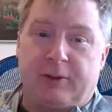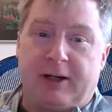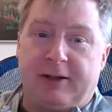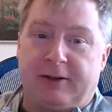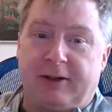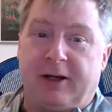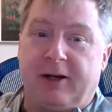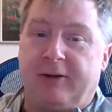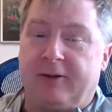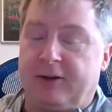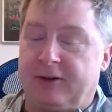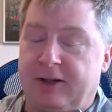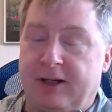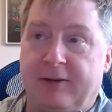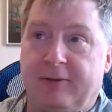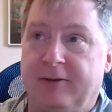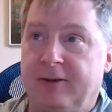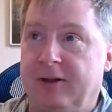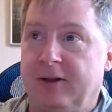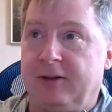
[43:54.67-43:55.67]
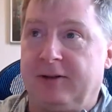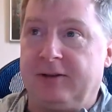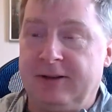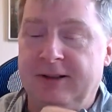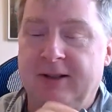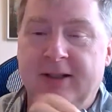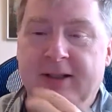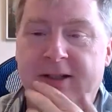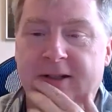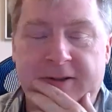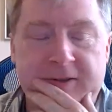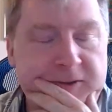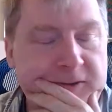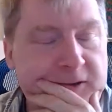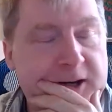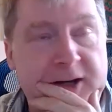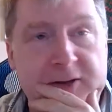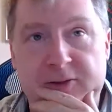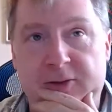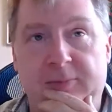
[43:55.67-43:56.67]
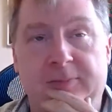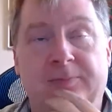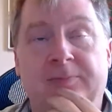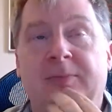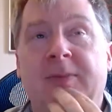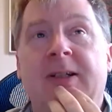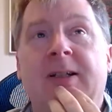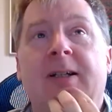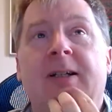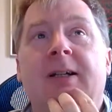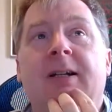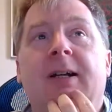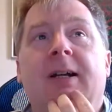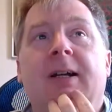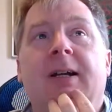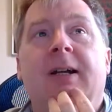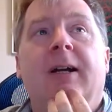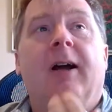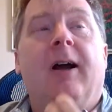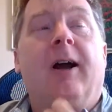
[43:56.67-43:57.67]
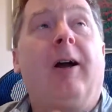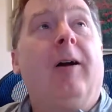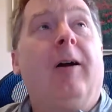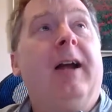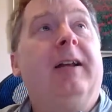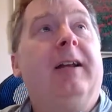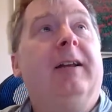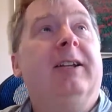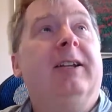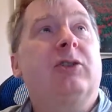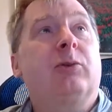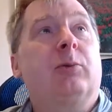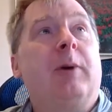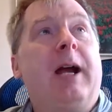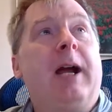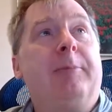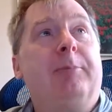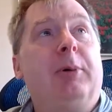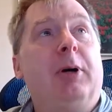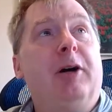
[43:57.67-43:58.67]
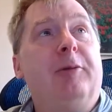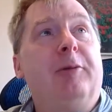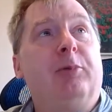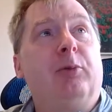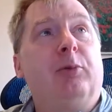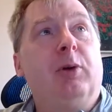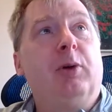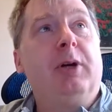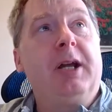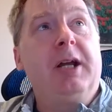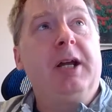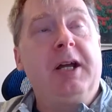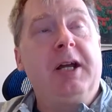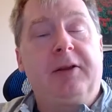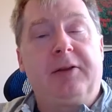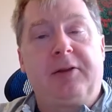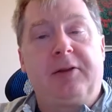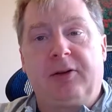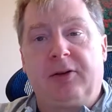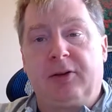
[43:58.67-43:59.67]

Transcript: right there that they're, awesome. All right, let's wrap up with